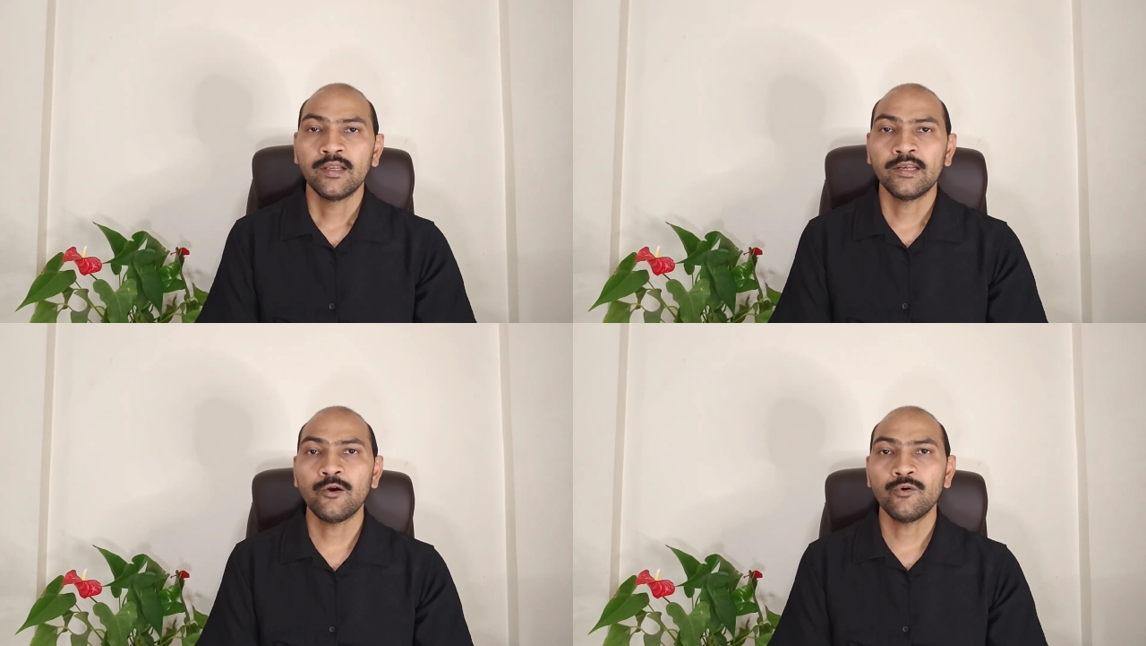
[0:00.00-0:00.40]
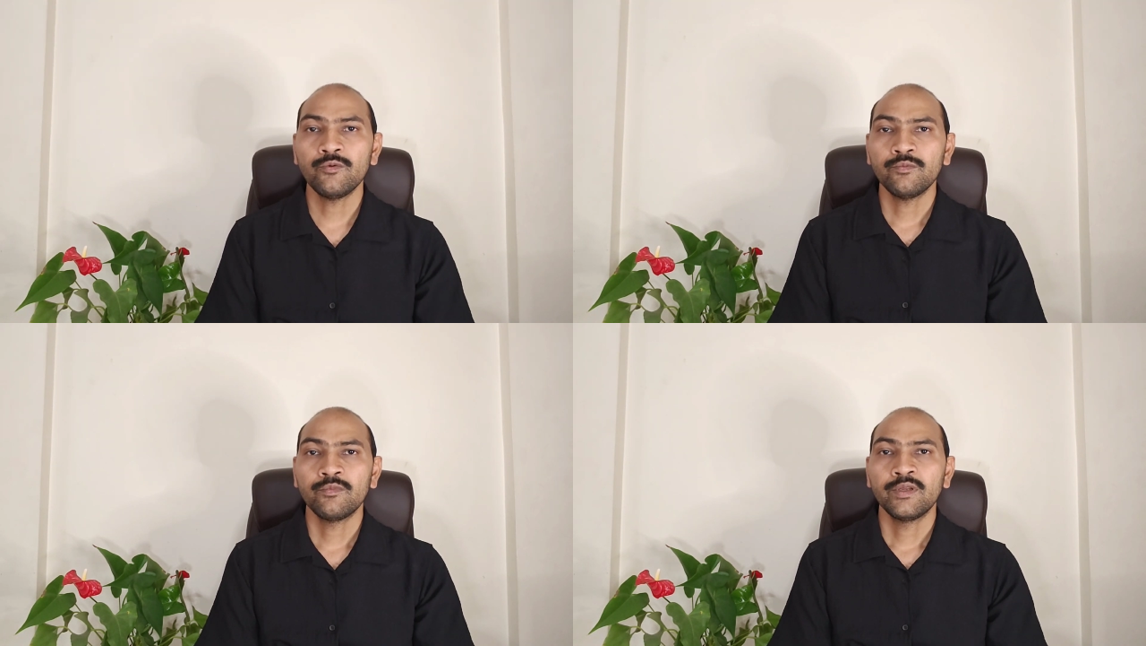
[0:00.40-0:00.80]

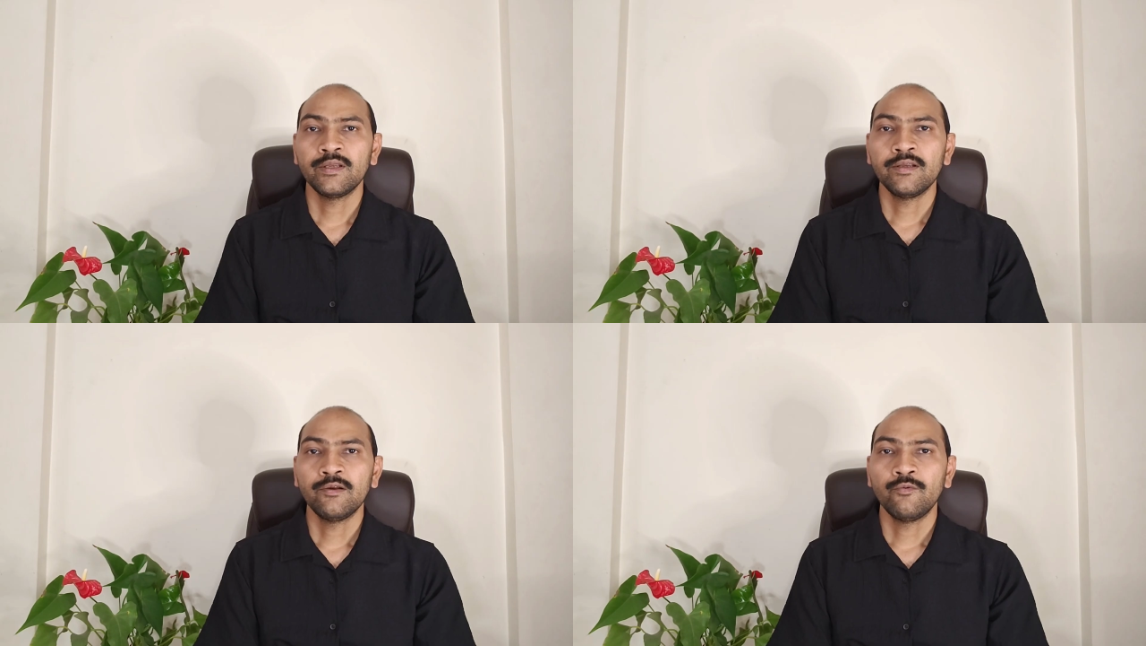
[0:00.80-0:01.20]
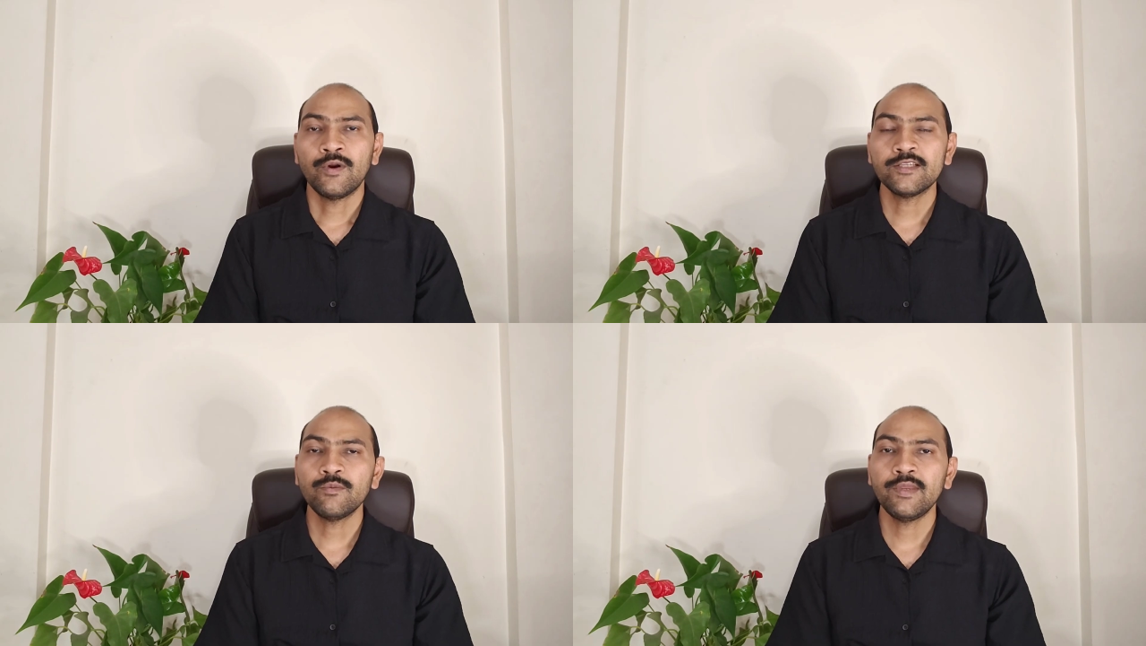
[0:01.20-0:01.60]
Now,
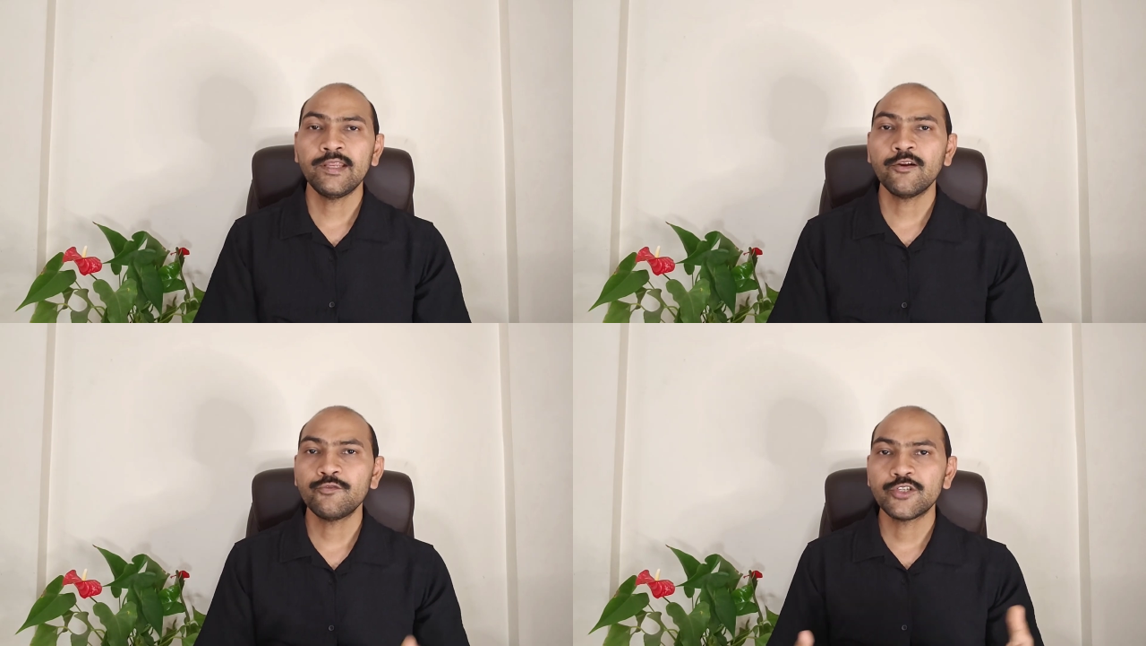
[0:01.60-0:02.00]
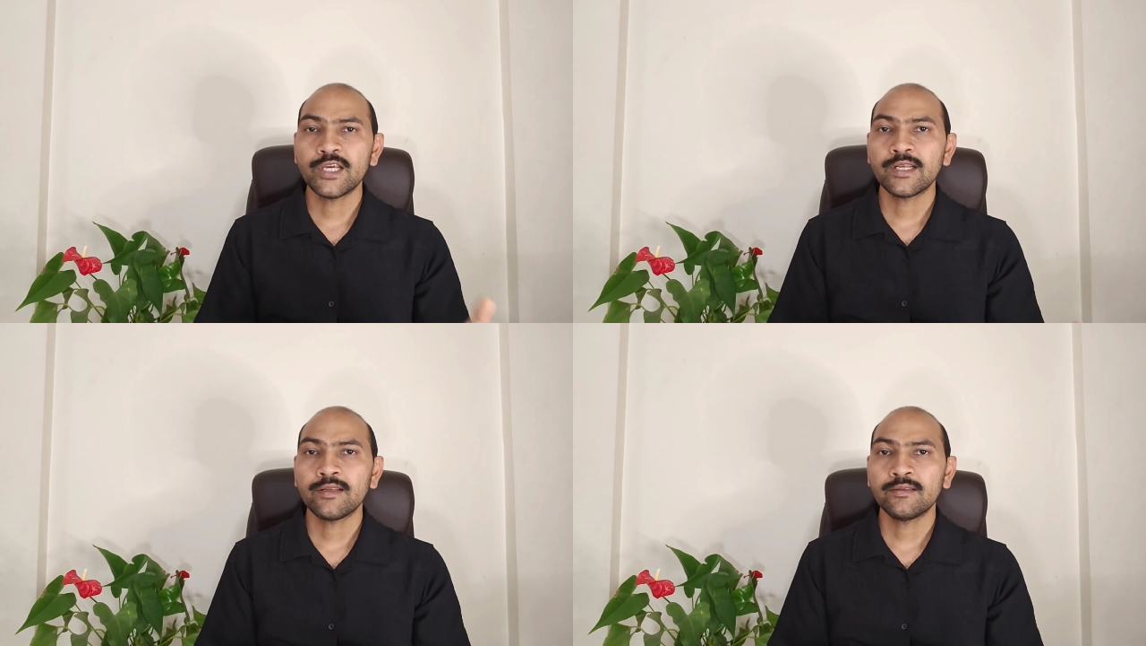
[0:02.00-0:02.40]
what is the meaning of GRR?